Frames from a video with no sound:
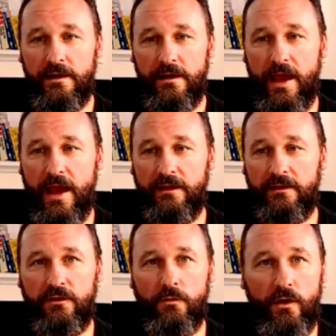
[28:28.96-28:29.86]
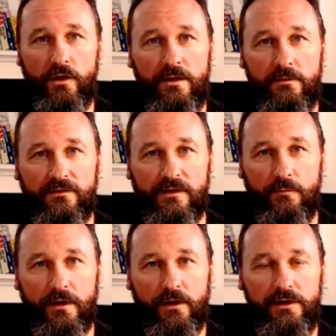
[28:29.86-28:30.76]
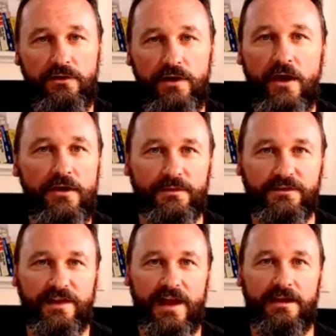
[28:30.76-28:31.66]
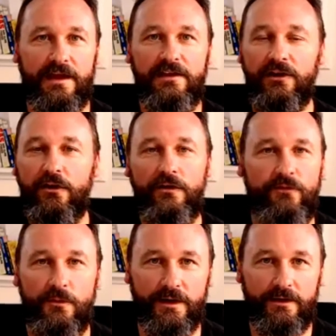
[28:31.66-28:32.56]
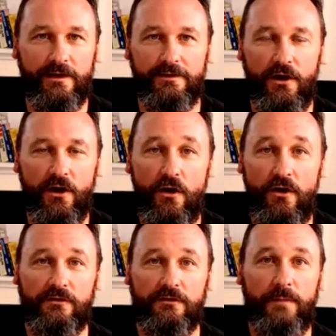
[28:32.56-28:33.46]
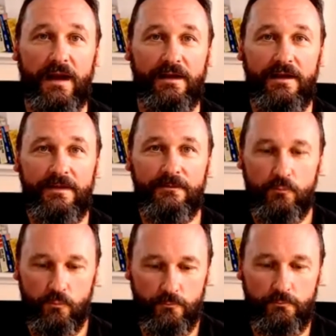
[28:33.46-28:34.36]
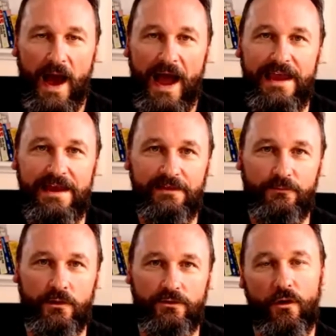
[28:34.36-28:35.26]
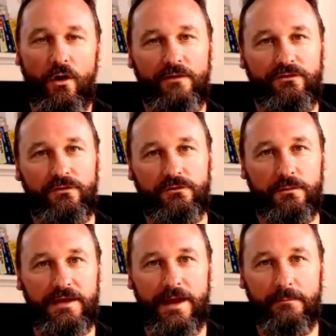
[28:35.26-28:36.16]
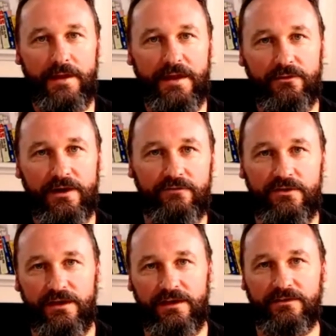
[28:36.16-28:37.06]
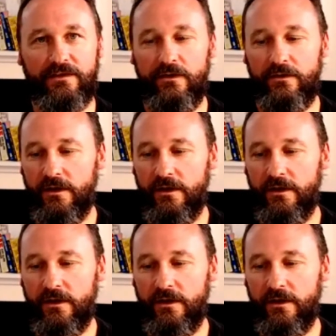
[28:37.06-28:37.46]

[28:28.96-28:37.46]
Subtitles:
and you're working with someone, like, you know your mistake and you learn from it. It hurts, but pain is what drives you to become better at everything. So